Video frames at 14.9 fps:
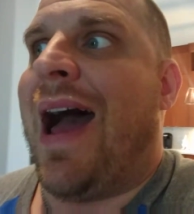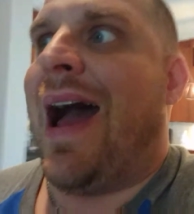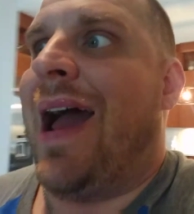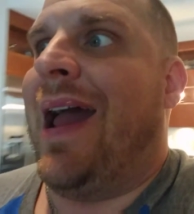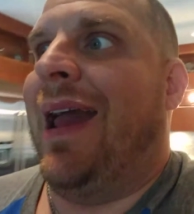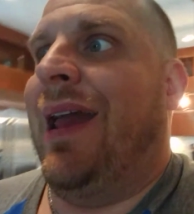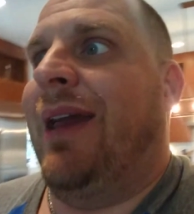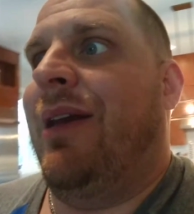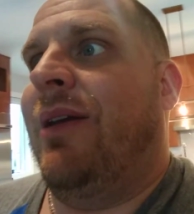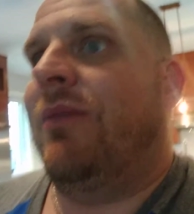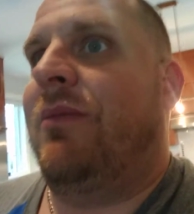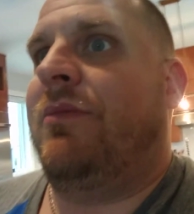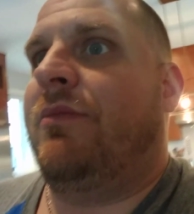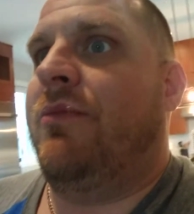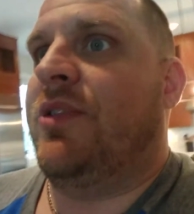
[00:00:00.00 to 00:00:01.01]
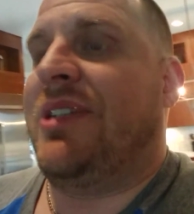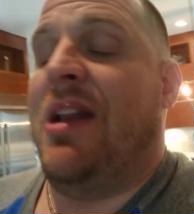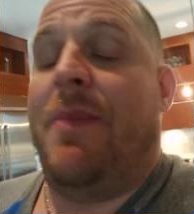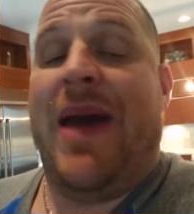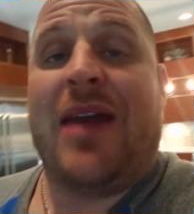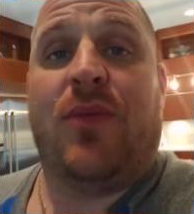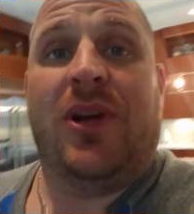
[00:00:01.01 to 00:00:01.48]
I was in
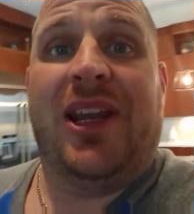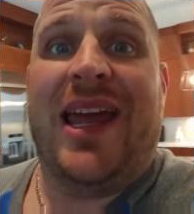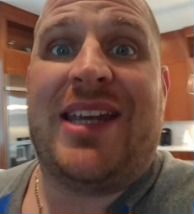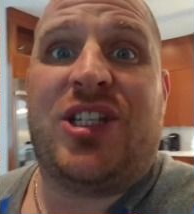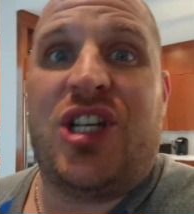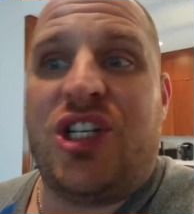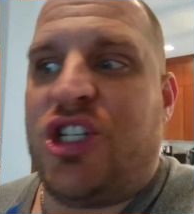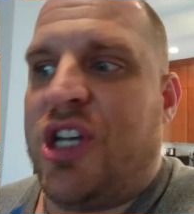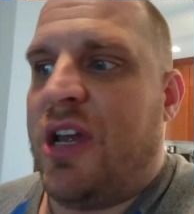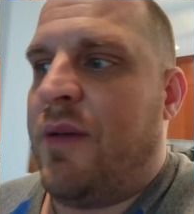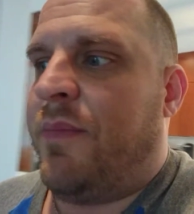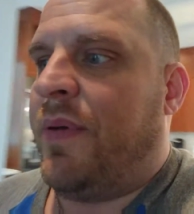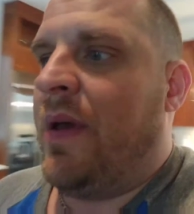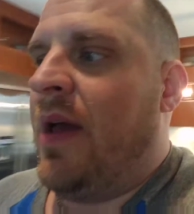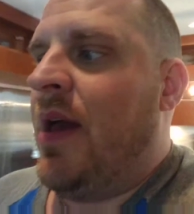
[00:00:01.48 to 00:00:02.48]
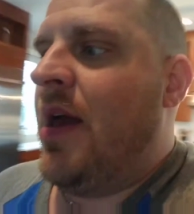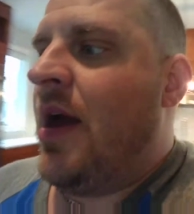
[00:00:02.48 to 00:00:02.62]
a bad relationship.